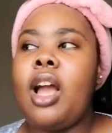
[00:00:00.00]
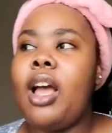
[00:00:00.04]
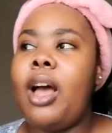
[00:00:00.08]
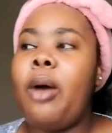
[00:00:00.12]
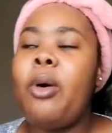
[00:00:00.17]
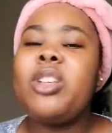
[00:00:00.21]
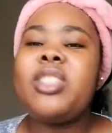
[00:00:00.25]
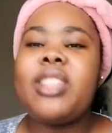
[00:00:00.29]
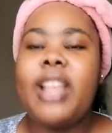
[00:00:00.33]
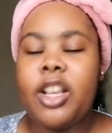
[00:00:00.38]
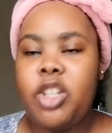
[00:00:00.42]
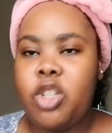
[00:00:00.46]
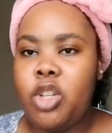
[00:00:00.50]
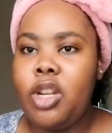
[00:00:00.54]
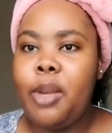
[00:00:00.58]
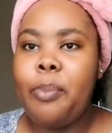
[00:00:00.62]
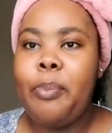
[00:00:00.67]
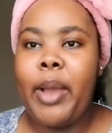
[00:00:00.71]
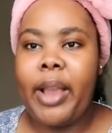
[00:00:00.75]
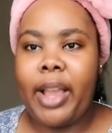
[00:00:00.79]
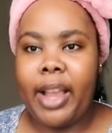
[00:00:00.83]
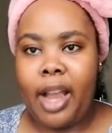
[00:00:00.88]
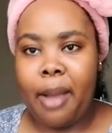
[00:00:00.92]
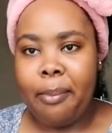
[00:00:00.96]
I was actually
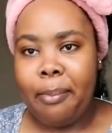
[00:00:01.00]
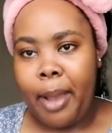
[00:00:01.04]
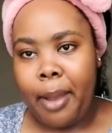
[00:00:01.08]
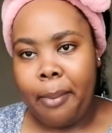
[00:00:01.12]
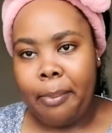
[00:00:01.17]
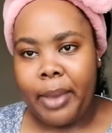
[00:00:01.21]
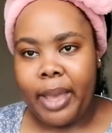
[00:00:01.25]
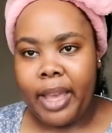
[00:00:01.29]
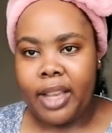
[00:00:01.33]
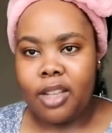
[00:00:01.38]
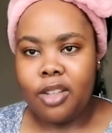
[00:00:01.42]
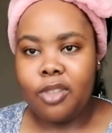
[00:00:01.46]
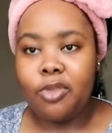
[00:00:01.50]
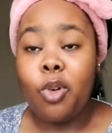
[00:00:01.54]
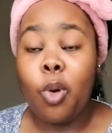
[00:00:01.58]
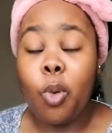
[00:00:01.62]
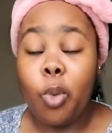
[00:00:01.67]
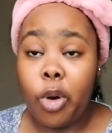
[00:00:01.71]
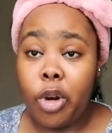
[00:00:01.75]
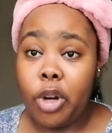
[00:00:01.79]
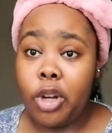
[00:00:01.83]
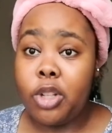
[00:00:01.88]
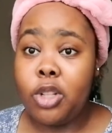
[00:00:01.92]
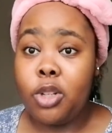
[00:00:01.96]
picking up my bag for
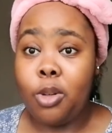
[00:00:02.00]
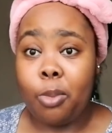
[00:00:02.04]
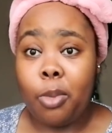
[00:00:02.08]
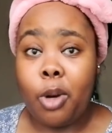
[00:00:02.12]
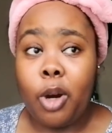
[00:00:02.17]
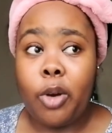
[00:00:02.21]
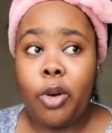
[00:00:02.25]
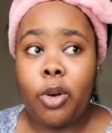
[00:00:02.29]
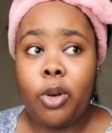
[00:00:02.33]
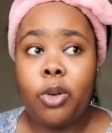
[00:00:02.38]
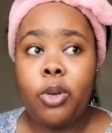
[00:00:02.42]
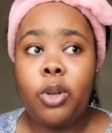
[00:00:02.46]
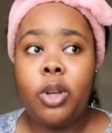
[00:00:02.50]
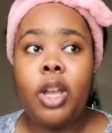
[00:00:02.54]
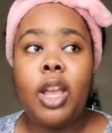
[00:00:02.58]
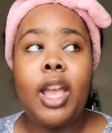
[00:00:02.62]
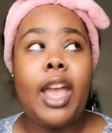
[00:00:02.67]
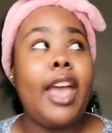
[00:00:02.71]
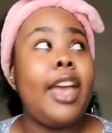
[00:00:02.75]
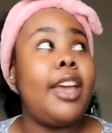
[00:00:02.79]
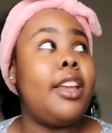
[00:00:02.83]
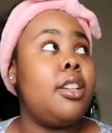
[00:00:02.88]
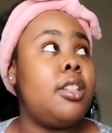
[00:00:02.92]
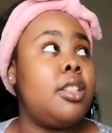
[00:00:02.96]
work tomorrow,
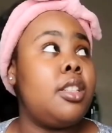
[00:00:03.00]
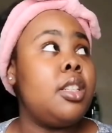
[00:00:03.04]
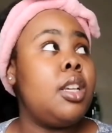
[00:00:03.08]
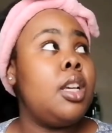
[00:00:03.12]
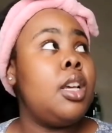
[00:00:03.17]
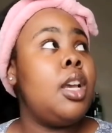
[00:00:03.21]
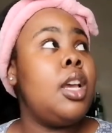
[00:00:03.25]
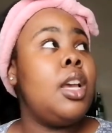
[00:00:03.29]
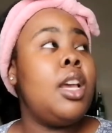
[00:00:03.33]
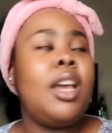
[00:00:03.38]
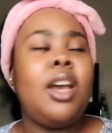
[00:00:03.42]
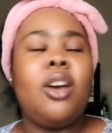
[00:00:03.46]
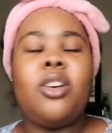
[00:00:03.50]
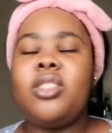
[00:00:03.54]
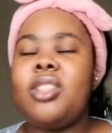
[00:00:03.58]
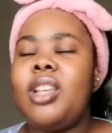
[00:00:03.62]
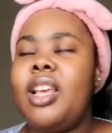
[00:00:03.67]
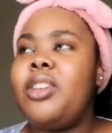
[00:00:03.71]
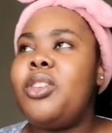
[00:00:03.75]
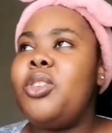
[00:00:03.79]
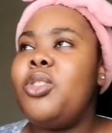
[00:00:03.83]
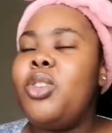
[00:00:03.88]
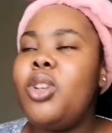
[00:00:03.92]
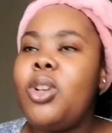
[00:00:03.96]
and I was
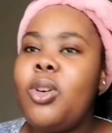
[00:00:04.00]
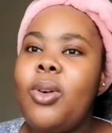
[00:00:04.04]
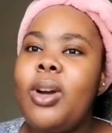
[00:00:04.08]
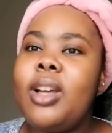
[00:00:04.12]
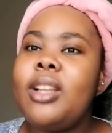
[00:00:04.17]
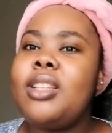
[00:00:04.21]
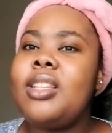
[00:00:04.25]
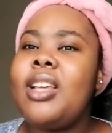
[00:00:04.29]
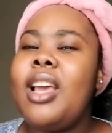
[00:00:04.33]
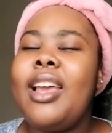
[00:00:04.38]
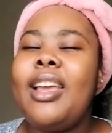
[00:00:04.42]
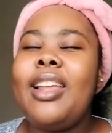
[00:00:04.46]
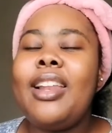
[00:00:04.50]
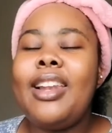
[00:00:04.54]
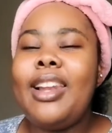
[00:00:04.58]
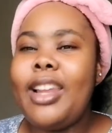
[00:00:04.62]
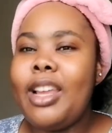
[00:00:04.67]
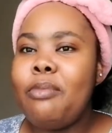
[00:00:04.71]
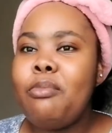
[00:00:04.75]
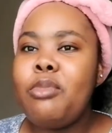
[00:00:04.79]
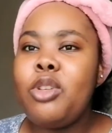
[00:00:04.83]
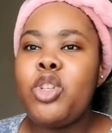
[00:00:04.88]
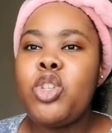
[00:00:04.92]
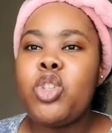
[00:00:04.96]
like, you know what,
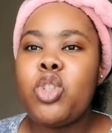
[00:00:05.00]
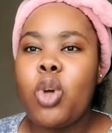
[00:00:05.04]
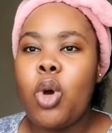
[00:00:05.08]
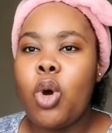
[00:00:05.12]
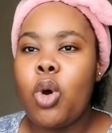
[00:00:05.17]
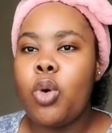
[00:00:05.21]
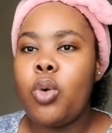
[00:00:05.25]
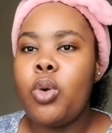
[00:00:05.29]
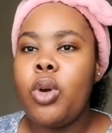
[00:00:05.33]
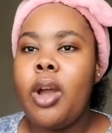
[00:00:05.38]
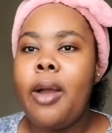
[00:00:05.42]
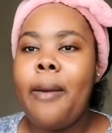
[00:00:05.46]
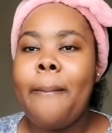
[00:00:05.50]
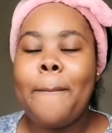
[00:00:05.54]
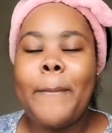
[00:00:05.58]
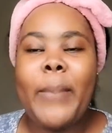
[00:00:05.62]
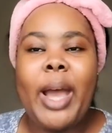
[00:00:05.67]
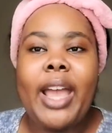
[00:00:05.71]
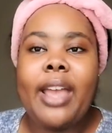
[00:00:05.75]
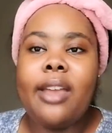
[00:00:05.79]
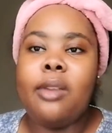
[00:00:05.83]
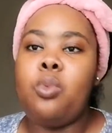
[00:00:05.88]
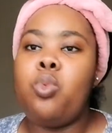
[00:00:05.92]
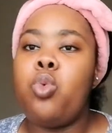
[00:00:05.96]
let me show
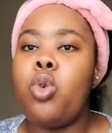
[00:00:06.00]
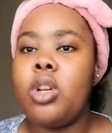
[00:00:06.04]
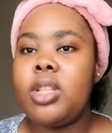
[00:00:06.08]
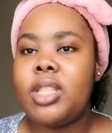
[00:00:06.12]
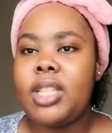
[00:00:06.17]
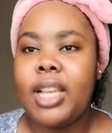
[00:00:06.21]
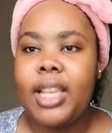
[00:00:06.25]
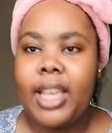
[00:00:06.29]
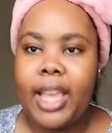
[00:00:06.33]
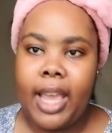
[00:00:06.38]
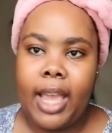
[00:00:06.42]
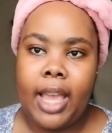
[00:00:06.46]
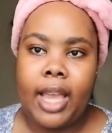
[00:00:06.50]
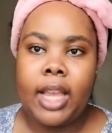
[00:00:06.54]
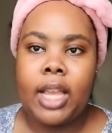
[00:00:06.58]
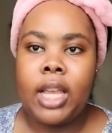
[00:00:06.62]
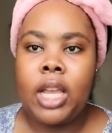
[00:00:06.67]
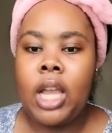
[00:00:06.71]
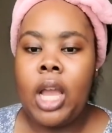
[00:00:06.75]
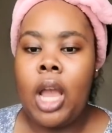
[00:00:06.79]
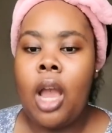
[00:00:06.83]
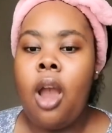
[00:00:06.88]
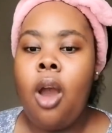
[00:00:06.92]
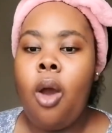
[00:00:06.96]
my water gang
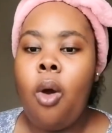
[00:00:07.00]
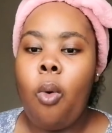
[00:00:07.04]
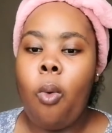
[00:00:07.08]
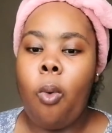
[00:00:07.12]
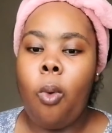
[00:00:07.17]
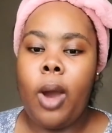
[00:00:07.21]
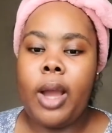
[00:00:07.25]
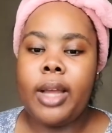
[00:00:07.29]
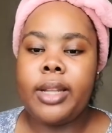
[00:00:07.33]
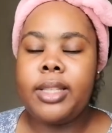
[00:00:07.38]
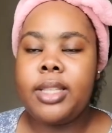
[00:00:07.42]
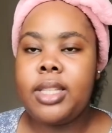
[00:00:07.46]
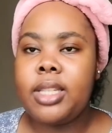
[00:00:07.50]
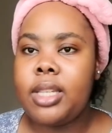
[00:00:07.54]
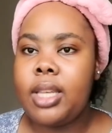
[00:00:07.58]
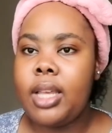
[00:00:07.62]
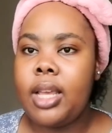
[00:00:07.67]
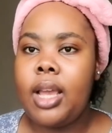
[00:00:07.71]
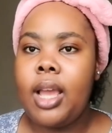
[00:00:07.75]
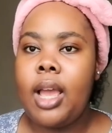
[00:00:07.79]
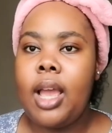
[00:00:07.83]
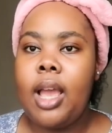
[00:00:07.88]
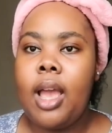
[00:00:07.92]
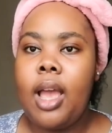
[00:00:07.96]
what
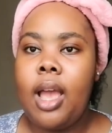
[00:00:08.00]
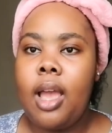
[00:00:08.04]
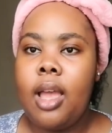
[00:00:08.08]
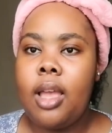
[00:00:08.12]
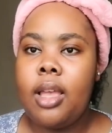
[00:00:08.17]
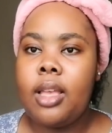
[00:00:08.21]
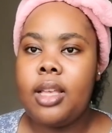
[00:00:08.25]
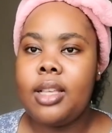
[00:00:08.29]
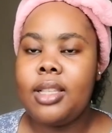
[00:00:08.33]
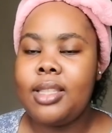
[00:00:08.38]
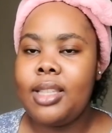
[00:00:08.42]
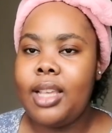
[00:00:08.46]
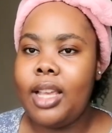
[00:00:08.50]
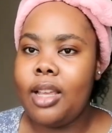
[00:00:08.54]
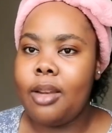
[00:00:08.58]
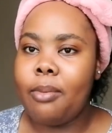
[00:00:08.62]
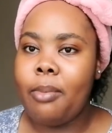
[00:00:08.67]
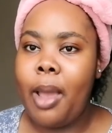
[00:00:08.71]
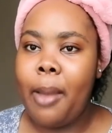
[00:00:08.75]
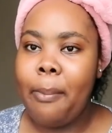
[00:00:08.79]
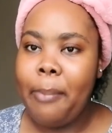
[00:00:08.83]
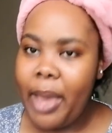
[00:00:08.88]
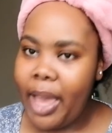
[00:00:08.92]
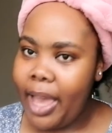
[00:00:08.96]
is in
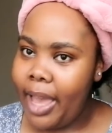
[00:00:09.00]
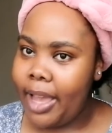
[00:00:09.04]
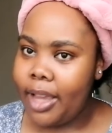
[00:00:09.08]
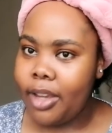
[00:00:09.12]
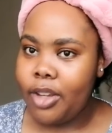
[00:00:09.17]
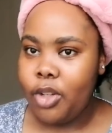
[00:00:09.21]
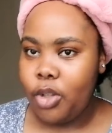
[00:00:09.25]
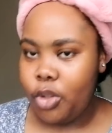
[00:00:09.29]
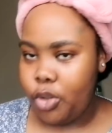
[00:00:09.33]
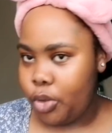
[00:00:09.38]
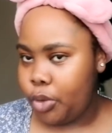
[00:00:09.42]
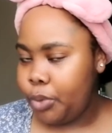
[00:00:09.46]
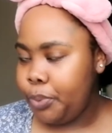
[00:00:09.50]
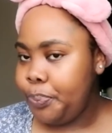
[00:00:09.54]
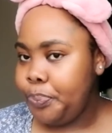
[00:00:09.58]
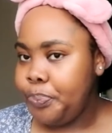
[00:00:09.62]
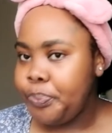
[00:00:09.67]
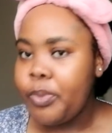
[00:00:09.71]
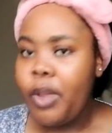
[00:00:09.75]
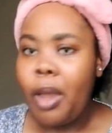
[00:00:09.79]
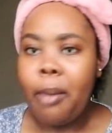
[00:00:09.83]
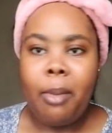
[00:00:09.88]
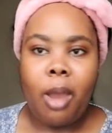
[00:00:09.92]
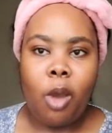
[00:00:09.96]
my bag, you know,
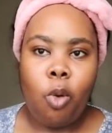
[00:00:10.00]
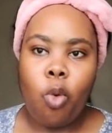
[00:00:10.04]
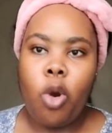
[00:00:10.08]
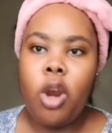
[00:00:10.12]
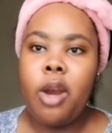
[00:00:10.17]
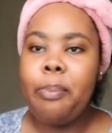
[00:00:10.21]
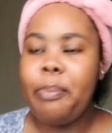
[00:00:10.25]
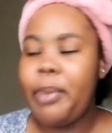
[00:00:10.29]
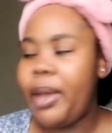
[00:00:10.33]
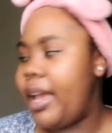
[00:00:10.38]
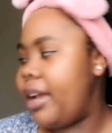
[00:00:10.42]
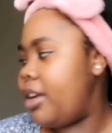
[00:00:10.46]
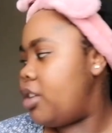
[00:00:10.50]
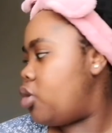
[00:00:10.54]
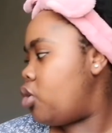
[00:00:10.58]
my work bag.